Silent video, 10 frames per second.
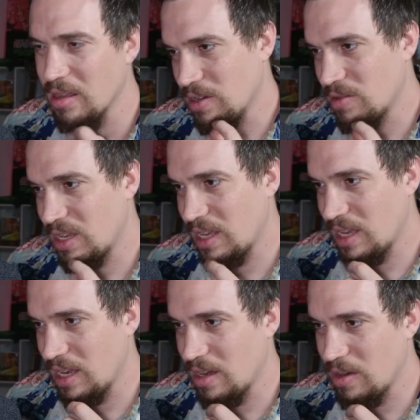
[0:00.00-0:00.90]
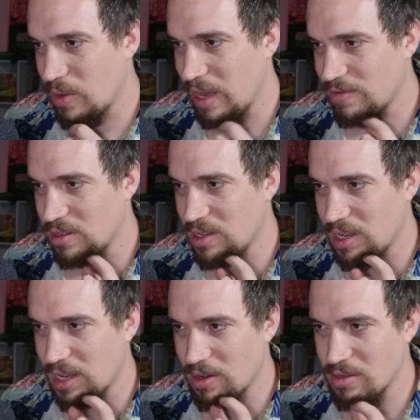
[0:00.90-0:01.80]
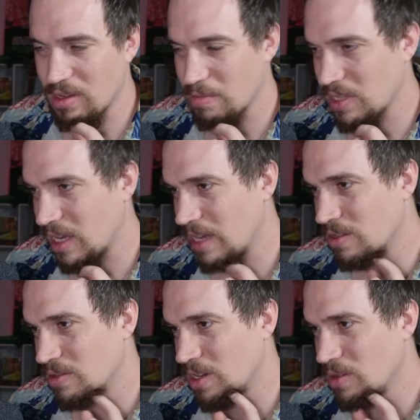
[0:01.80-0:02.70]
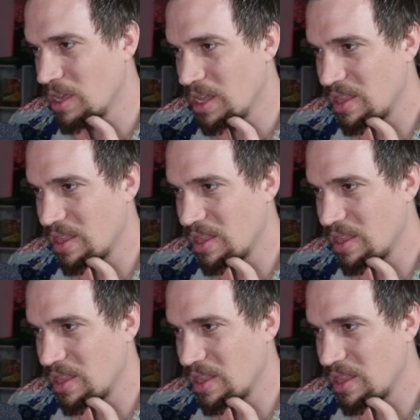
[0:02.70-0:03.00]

you know, take here, we have to take here or something. I don't know.